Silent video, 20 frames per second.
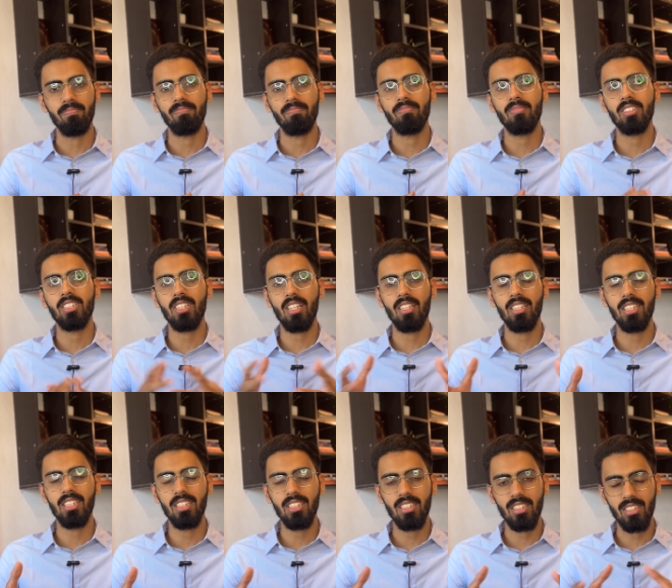
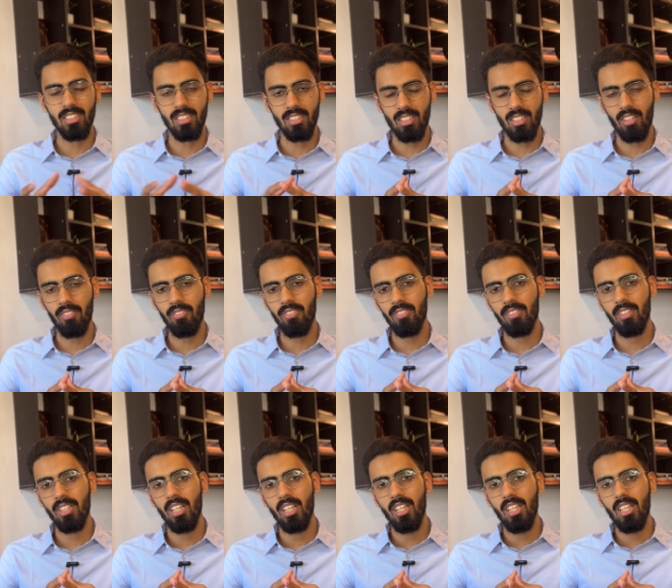studies and stuff,
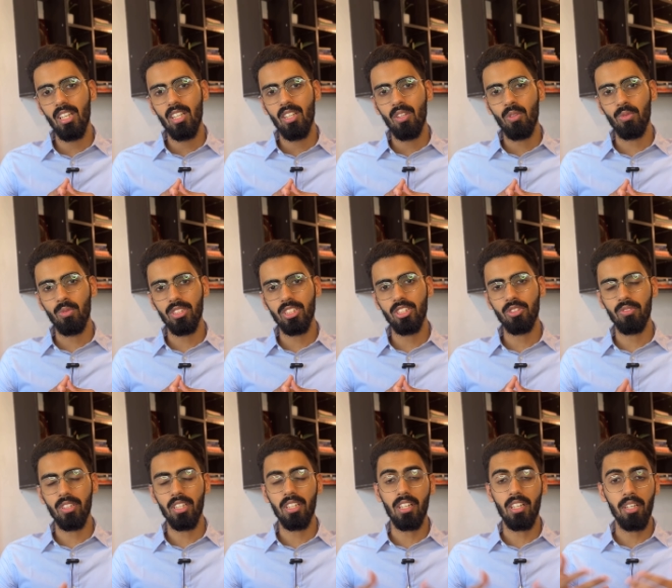which
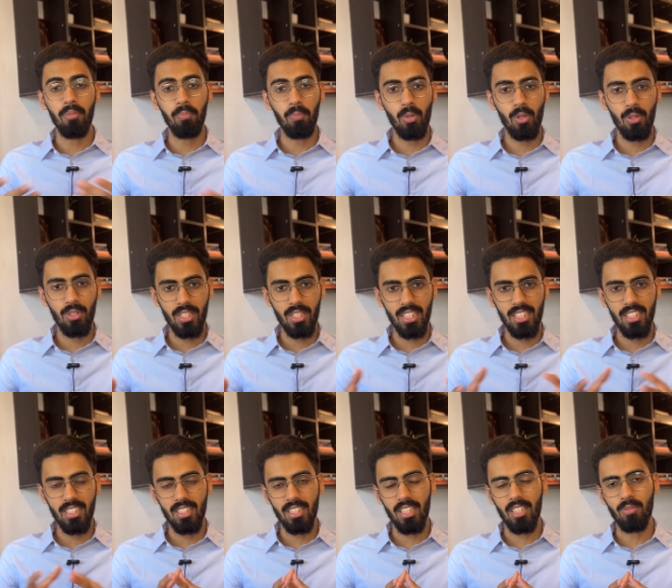were
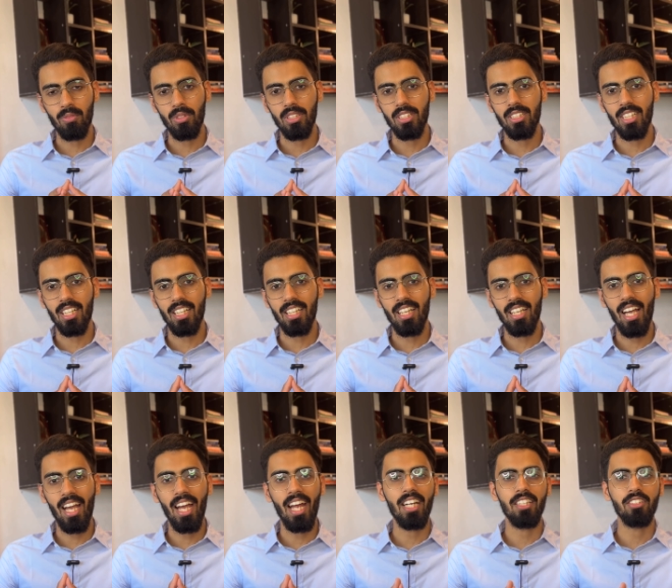important and which I
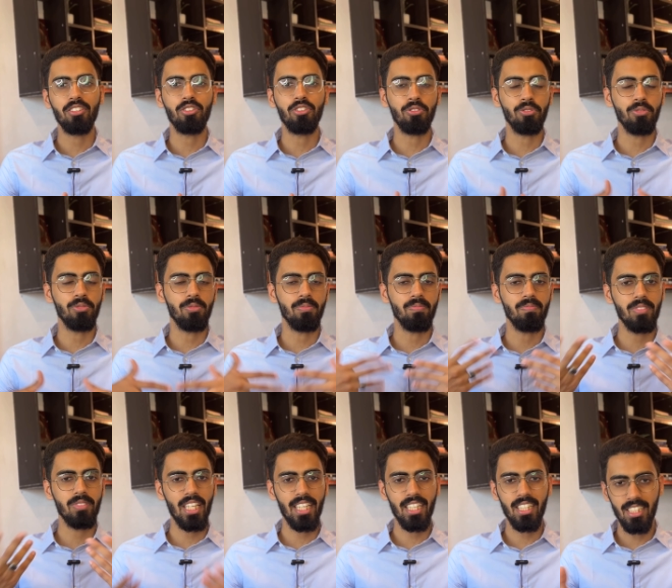had to
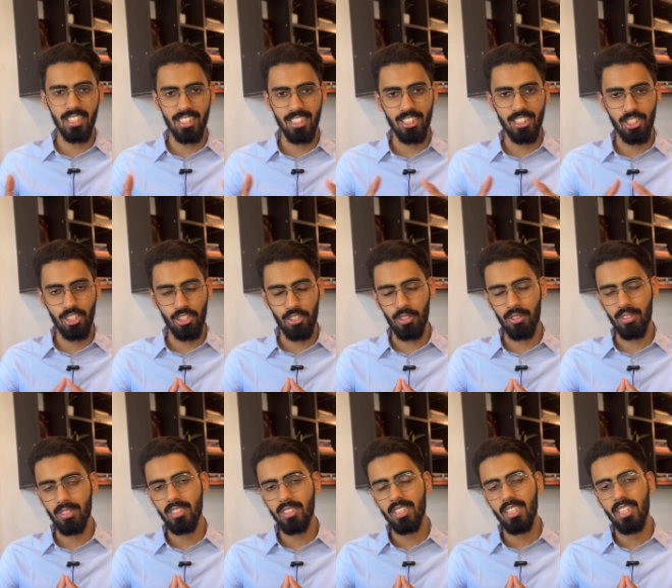take a decision
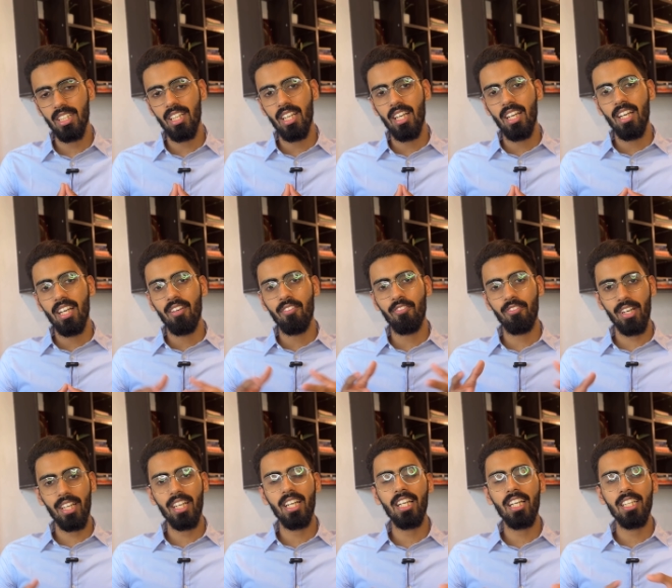on.
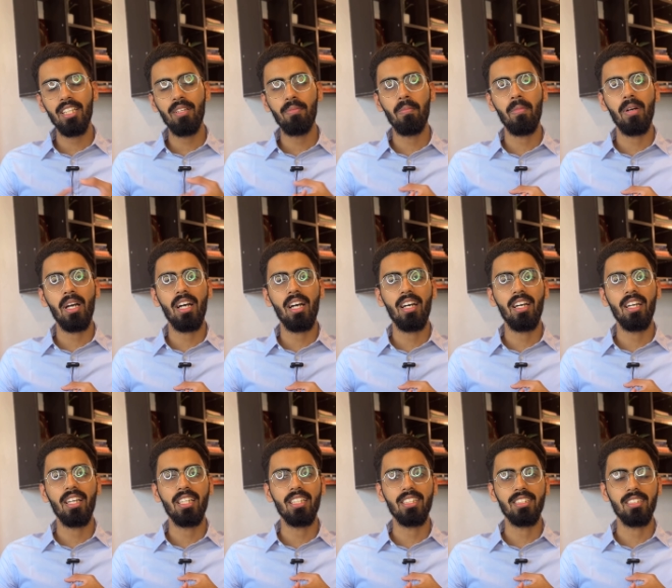Finally,
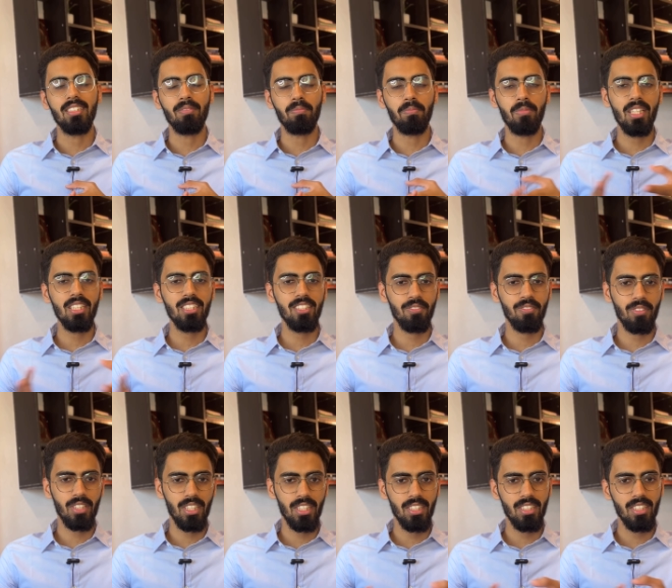my best
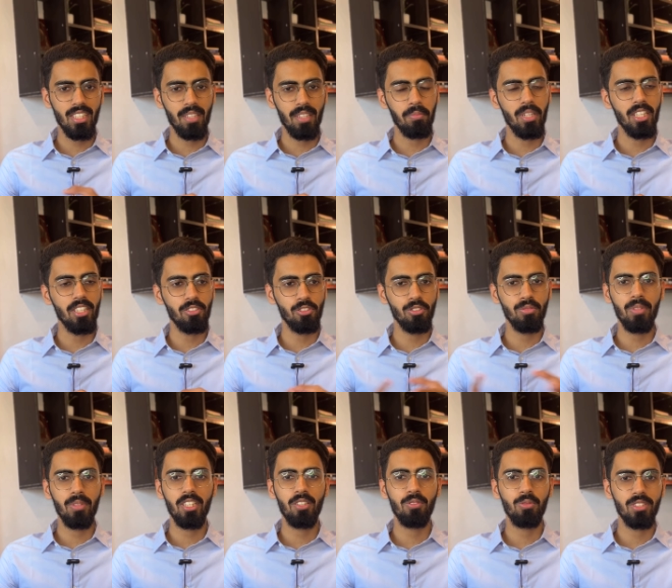friend and my
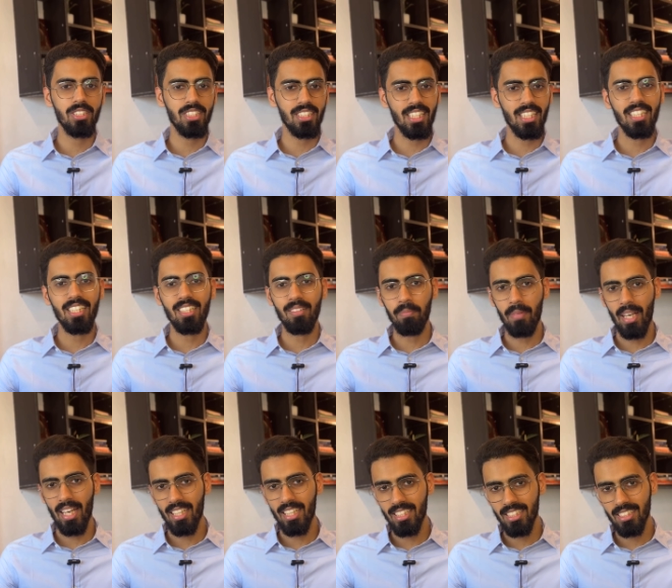roommate was getting
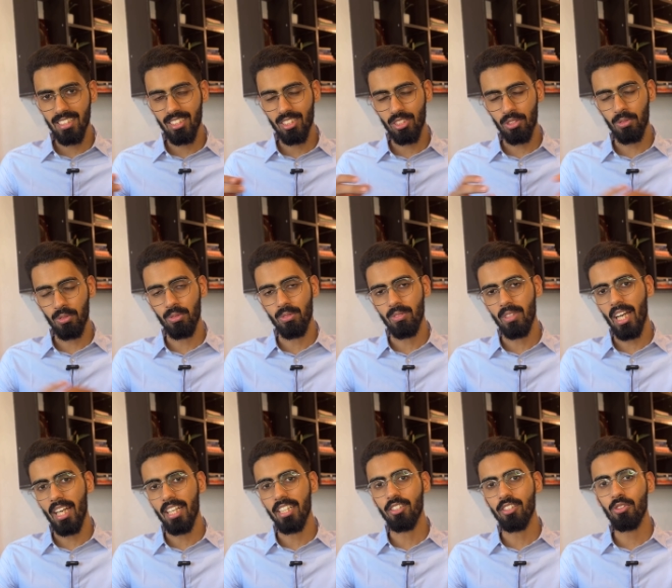married, so
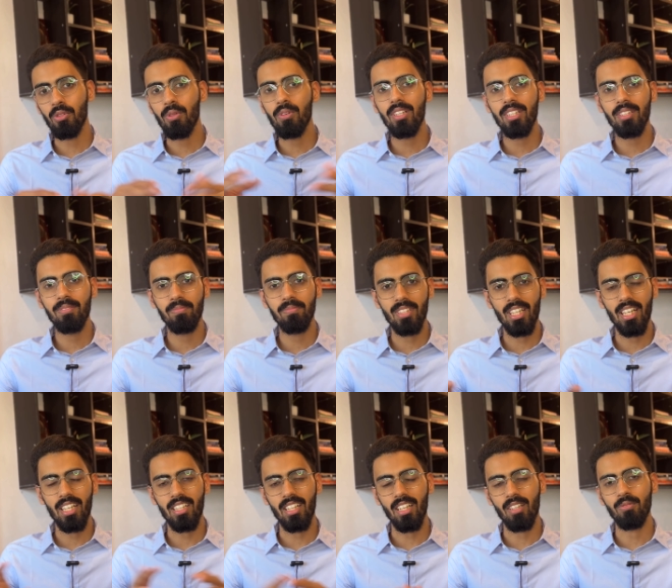I told him
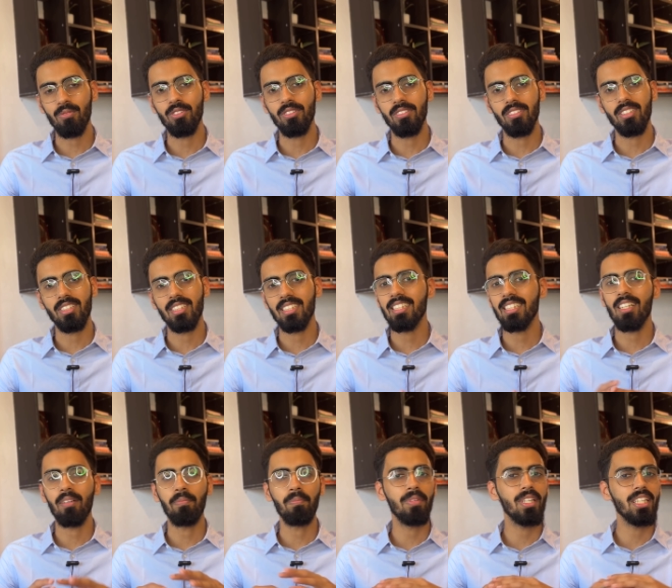that I would
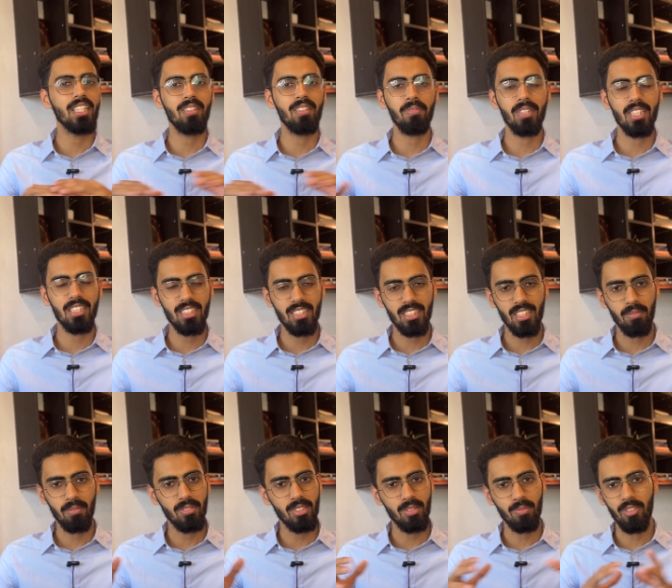complete my
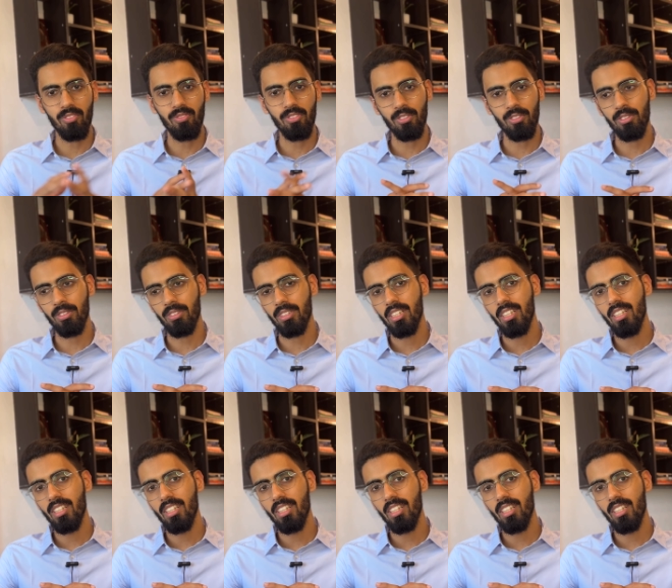steps before